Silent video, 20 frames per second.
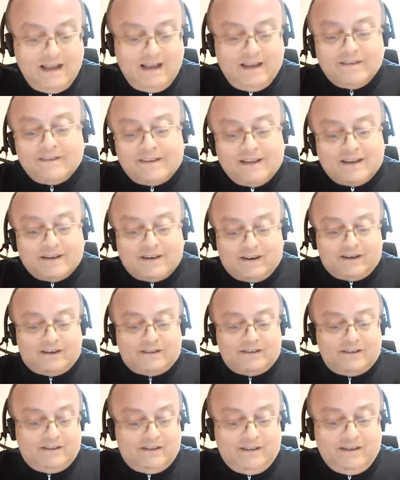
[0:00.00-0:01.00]
And there
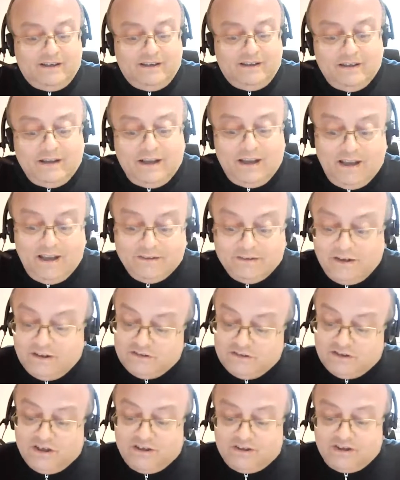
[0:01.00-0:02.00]
are and
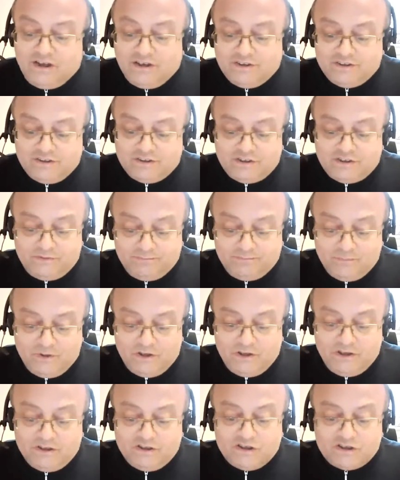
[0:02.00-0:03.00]
the other
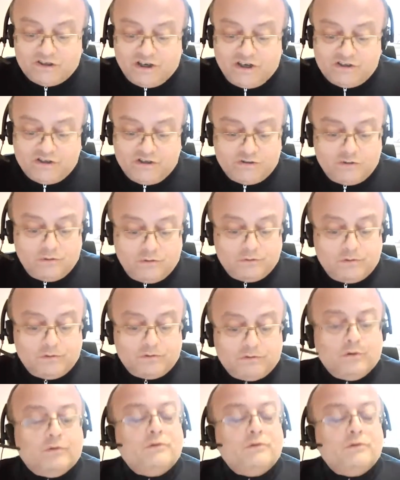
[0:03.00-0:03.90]
discussions also